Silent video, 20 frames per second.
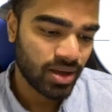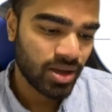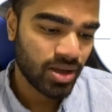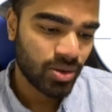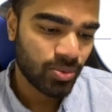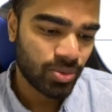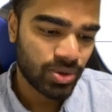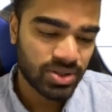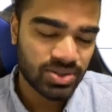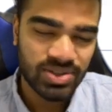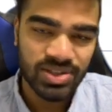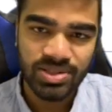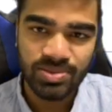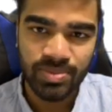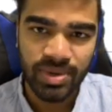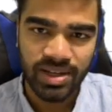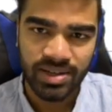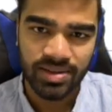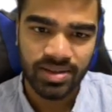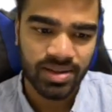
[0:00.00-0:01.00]
What does this
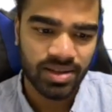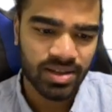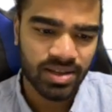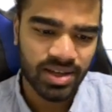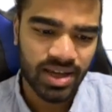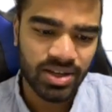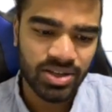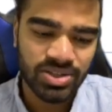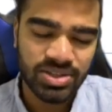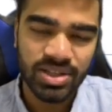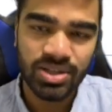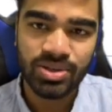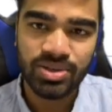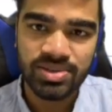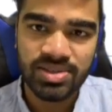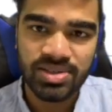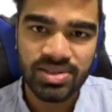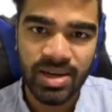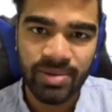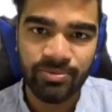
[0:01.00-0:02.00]
mean? Can you still use the
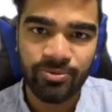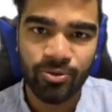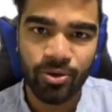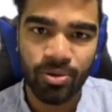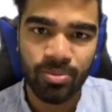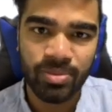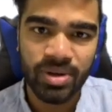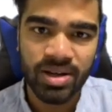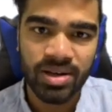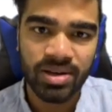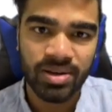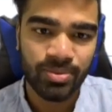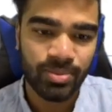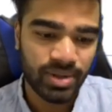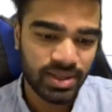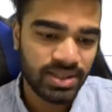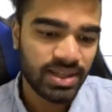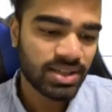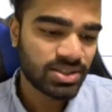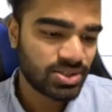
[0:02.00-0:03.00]
same formula? Well,
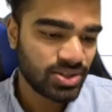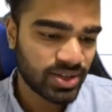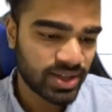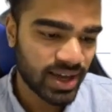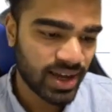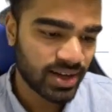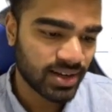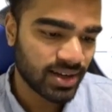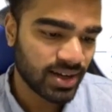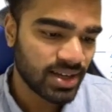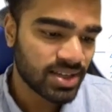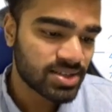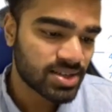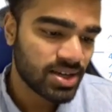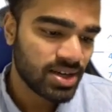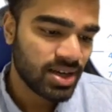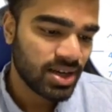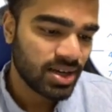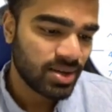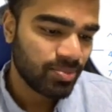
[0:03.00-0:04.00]
yes, you can, guys.
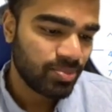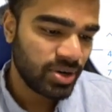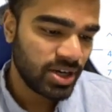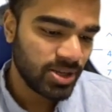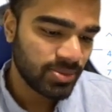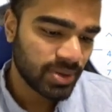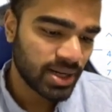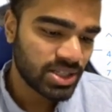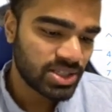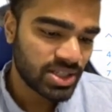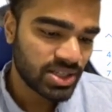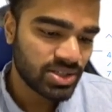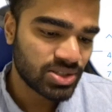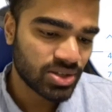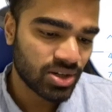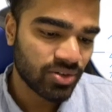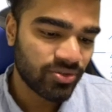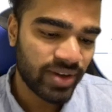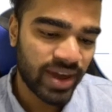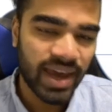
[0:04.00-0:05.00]
Pretty much, instead
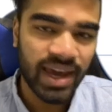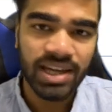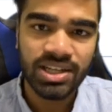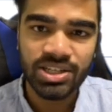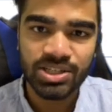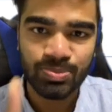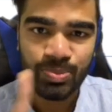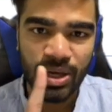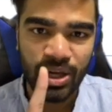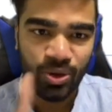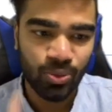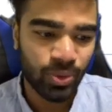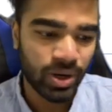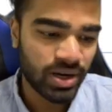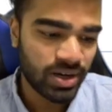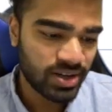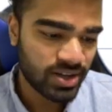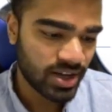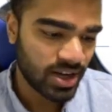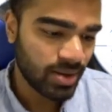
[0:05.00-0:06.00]
of a just being one
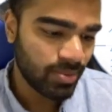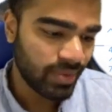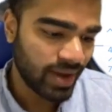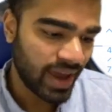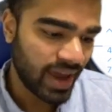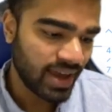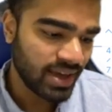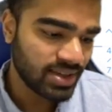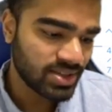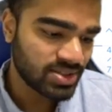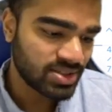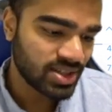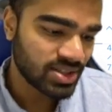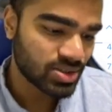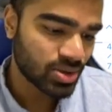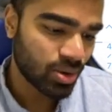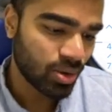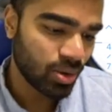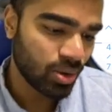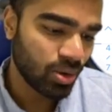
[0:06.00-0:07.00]
term, a is this
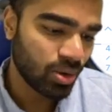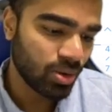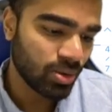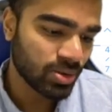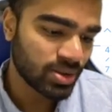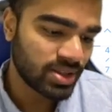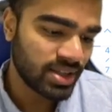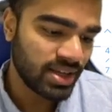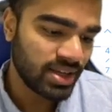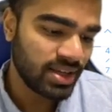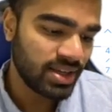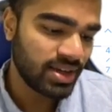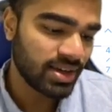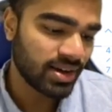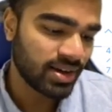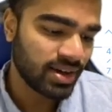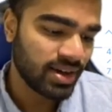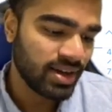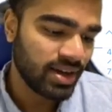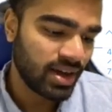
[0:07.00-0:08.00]
whole thing here.
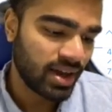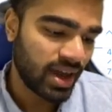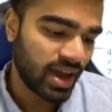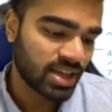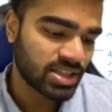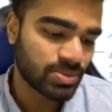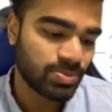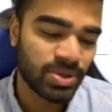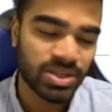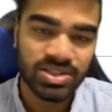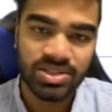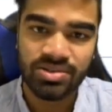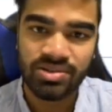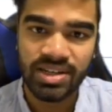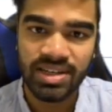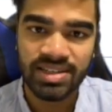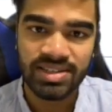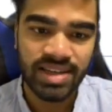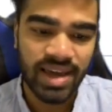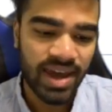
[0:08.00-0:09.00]
X plus 3
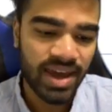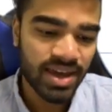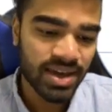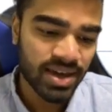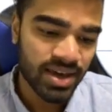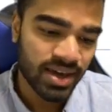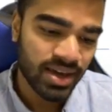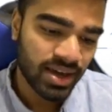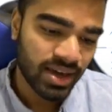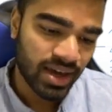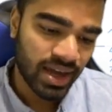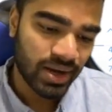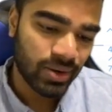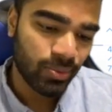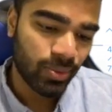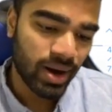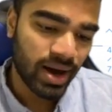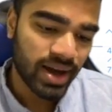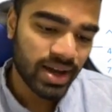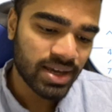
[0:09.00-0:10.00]
is a, and
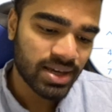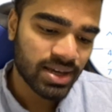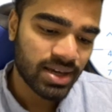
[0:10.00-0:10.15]
y